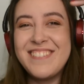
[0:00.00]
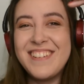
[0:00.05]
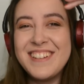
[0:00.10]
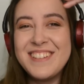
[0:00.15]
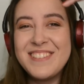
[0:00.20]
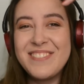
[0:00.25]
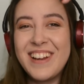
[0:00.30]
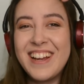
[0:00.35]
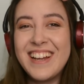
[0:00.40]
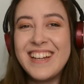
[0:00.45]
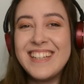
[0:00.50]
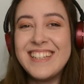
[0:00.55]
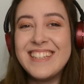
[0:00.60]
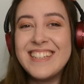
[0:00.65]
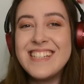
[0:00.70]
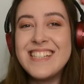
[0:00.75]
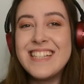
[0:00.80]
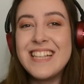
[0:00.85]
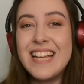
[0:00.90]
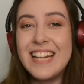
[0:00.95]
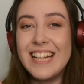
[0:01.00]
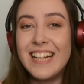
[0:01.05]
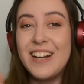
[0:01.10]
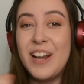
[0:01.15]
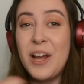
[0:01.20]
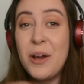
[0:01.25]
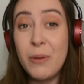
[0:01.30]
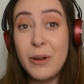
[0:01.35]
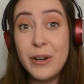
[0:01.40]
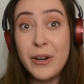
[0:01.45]
ones where he is hitting
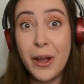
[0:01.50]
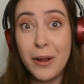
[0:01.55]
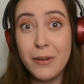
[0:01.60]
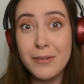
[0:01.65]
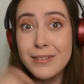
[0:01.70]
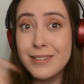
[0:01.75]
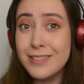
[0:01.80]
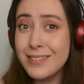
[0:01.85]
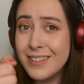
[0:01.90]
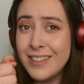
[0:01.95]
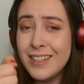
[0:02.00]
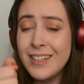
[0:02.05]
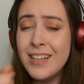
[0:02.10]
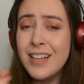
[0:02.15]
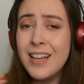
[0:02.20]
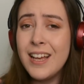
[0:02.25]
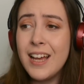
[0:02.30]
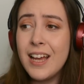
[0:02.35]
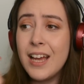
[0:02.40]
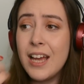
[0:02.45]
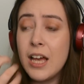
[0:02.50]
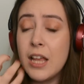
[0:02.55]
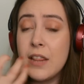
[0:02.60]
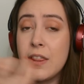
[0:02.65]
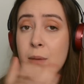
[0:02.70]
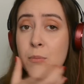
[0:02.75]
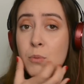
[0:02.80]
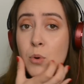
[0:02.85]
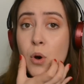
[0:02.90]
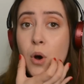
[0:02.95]
lower notes,
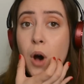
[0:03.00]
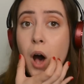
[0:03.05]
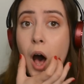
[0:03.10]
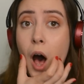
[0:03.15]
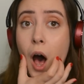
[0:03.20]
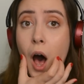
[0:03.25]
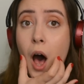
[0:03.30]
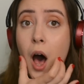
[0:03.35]
they're more